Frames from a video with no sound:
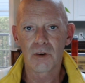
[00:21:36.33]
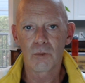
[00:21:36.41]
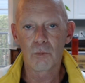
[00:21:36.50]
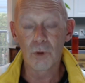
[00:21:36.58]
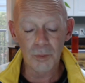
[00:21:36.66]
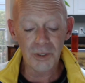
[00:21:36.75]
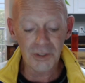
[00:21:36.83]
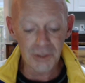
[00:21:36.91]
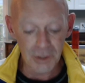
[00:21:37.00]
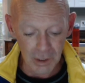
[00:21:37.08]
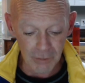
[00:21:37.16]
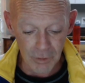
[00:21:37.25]
will be
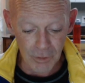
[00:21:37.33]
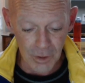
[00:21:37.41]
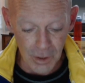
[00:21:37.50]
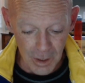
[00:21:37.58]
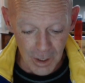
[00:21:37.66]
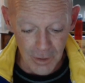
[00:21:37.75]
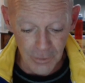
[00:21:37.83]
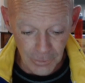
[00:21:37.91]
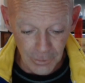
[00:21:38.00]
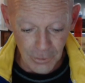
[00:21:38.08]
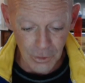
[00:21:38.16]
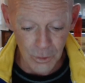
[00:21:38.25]
delivered
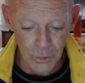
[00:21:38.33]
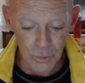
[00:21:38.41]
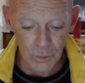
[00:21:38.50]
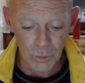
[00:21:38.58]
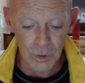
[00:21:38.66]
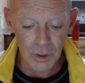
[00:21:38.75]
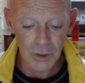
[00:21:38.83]
unto you